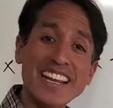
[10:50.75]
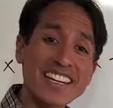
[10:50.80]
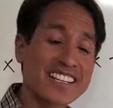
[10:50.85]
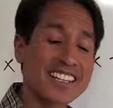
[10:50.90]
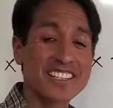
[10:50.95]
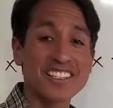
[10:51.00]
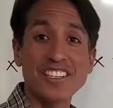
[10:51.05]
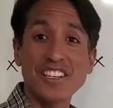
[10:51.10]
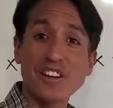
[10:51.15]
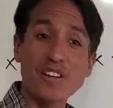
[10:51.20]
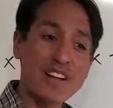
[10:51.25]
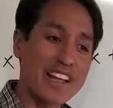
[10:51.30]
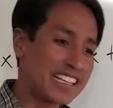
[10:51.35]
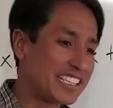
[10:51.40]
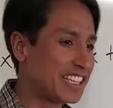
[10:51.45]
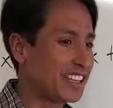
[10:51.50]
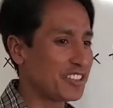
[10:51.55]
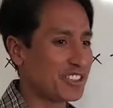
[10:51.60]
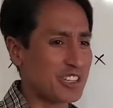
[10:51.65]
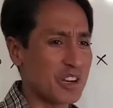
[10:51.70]
Because, I
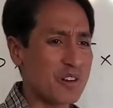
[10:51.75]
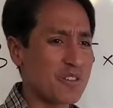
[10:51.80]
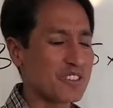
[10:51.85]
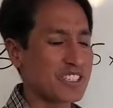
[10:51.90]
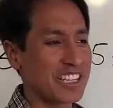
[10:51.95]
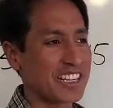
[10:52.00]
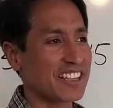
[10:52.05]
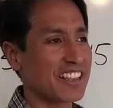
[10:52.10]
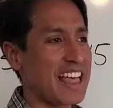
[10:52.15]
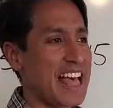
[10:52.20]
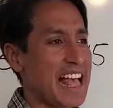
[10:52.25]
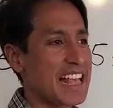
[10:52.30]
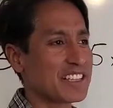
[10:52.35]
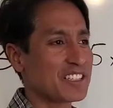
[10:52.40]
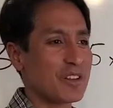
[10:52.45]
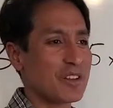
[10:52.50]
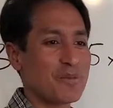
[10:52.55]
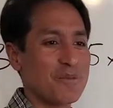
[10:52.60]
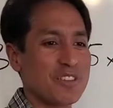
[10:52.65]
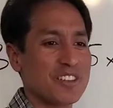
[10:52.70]
tell jokes in
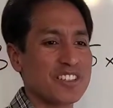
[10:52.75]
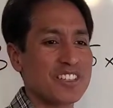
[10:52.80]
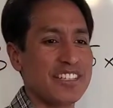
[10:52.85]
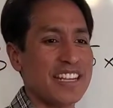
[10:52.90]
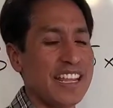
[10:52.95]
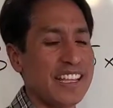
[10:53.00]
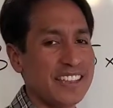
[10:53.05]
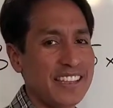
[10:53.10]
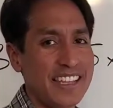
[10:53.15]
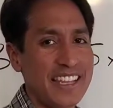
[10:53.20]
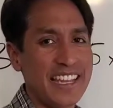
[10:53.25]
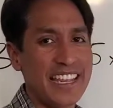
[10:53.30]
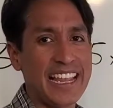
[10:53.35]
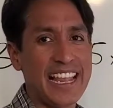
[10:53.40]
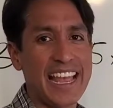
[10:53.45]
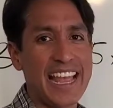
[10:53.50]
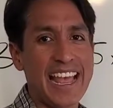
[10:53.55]
class almost daily,